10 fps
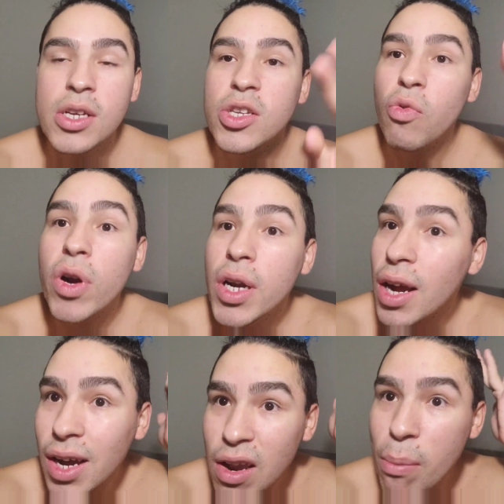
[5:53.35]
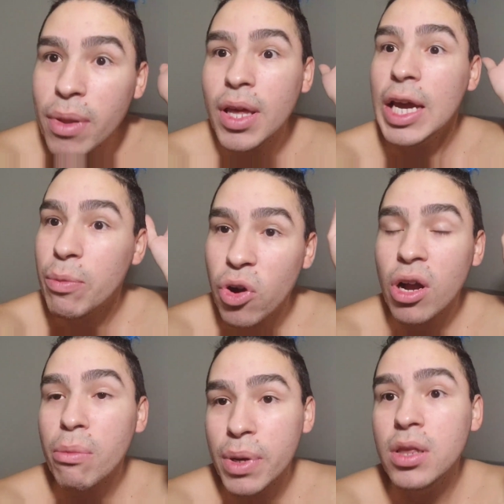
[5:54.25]
So we're not going to blame
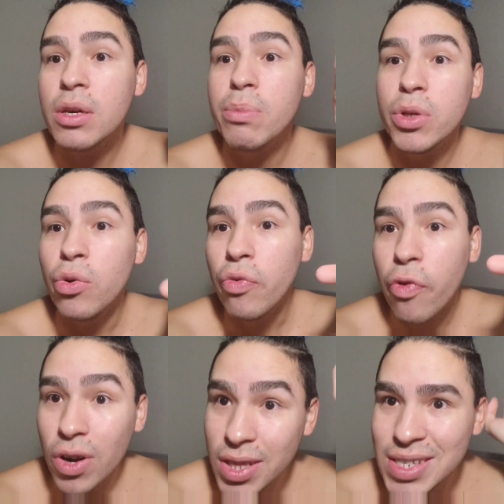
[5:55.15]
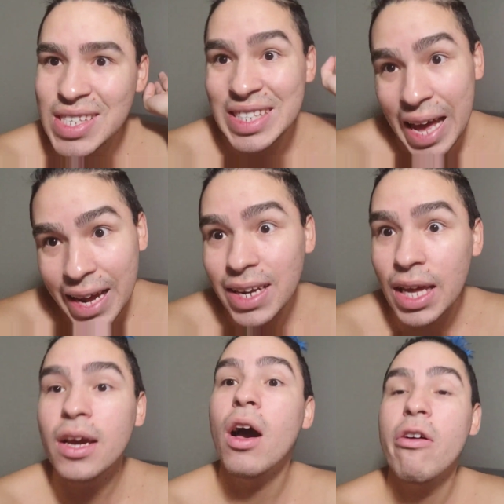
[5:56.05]
Rockabilly Blue for the staining